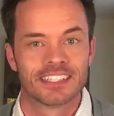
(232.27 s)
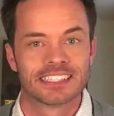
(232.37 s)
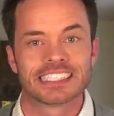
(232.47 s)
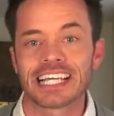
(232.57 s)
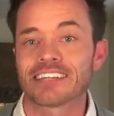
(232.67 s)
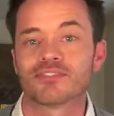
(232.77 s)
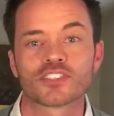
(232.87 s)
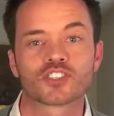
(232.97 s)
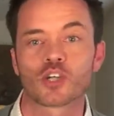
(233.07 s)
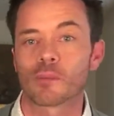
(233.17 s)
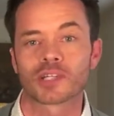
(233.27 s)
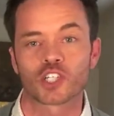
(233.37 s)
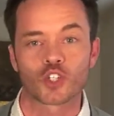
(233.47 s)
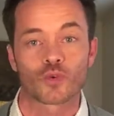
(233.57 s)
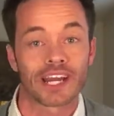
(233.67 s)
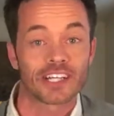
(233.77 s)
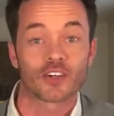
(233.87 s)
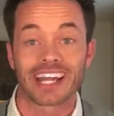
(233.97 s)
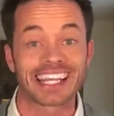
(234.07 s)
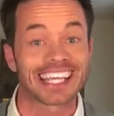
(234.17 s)
Life is so much greater
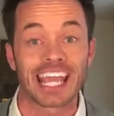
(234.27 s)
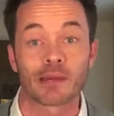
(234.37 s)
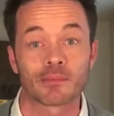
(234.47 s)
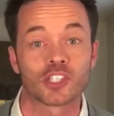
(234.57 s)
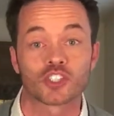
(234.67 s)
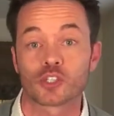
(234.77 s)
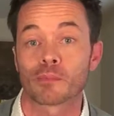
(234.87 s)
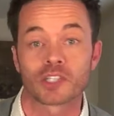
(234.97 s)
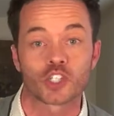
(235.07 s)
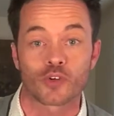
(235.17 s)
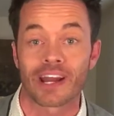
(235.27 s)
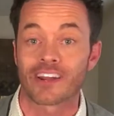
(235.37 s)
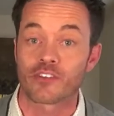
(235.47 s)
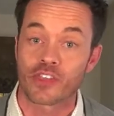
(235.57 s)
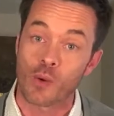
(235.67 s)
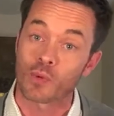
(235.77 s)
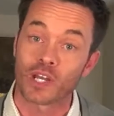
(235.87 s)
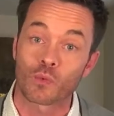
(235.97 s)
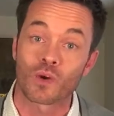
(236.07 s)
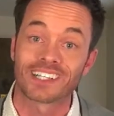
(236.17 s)
and can be so much greater than what
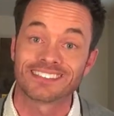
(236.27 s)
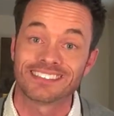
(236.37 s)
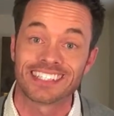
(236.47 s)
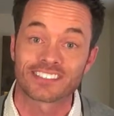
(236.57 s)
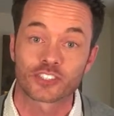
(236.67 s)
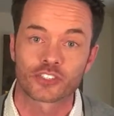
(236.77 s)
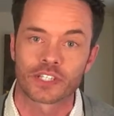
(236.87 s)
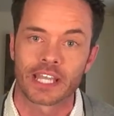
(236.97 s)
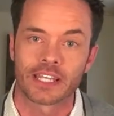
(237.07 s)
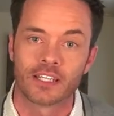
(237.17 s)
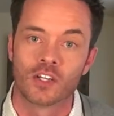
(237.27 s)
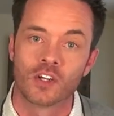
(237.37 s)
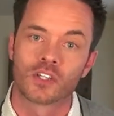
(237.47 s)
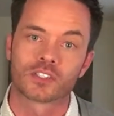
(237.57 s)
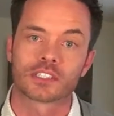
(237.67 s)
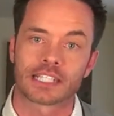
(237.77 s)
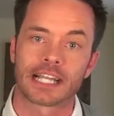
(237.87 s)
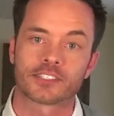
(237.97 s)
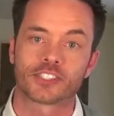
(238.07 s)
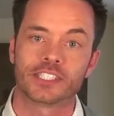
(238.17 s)
it was yesterday or
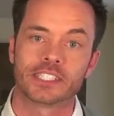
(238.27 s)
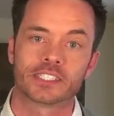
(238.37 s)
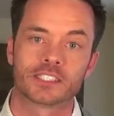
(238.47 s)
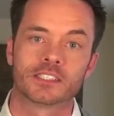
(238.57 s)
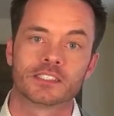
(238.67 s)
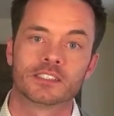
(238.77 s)
last year.